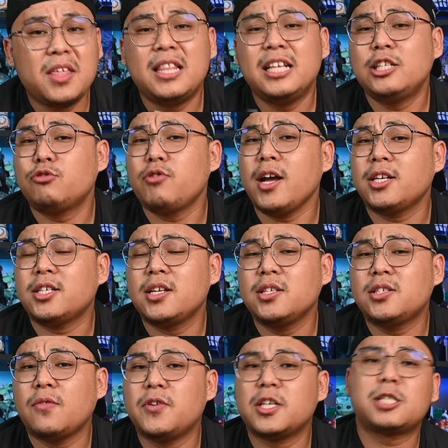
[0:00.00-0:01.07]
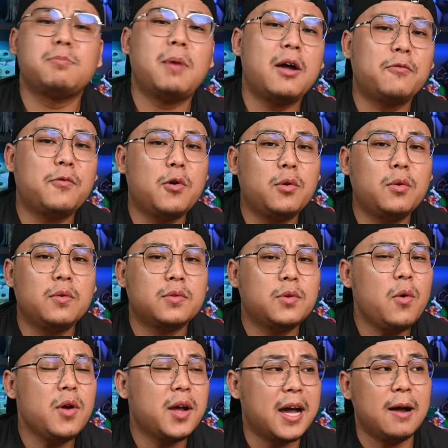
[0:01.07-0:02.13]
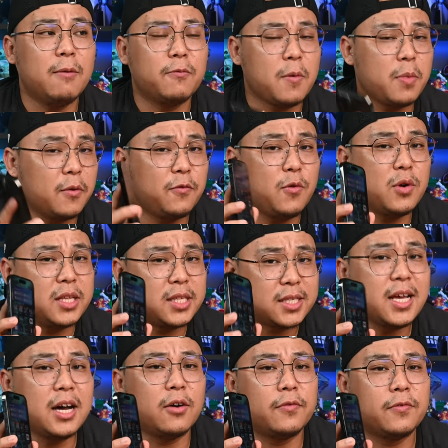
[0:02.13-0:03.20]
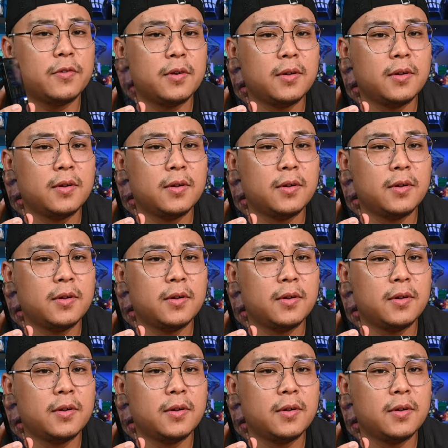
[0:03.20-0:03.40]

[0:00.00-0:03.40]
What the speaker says: the distractions of a smartphone don't come from the phone itself,